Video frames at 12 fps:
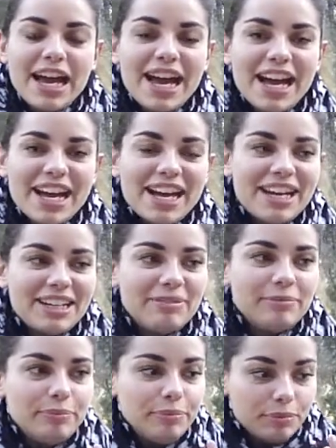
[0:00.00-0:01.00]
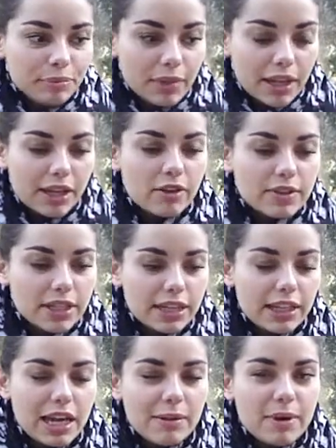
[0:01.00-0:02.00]
Kind of skin
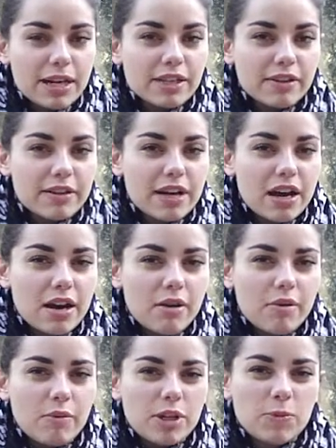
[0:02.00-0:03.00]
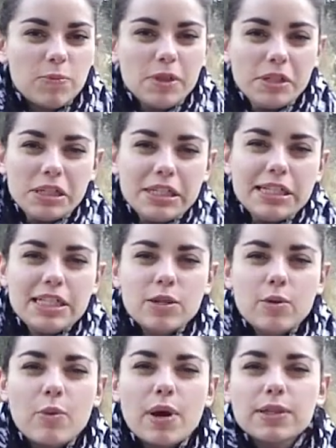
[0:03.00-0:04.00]
and bacteria with sponges
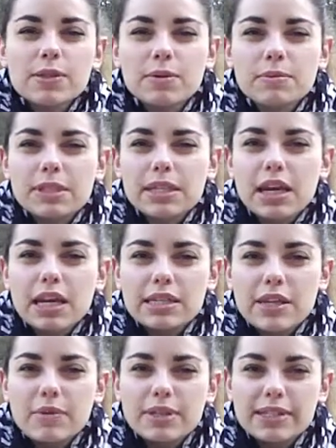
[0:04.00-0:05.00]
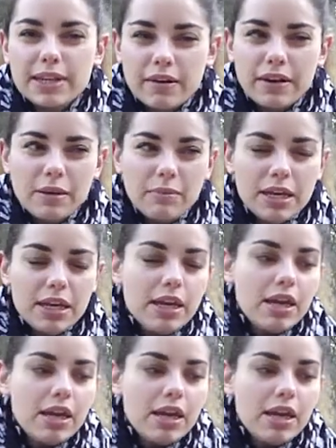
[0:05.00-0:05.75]
was something that was scaring me.